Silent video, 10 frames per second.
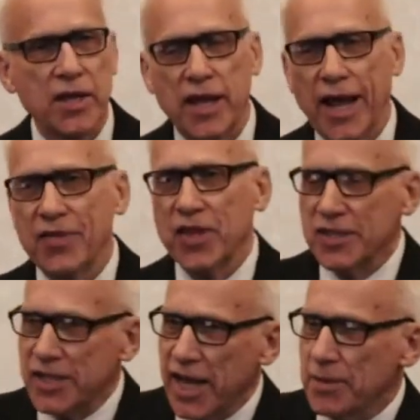and the
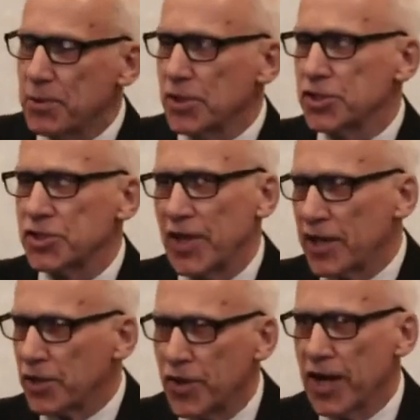neighbors that
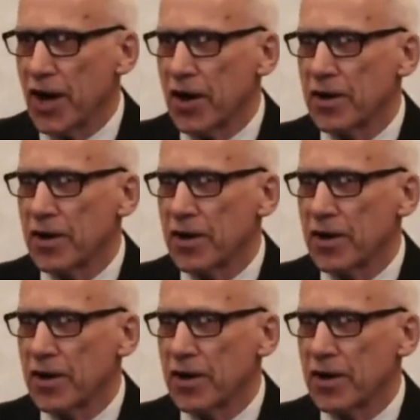are there.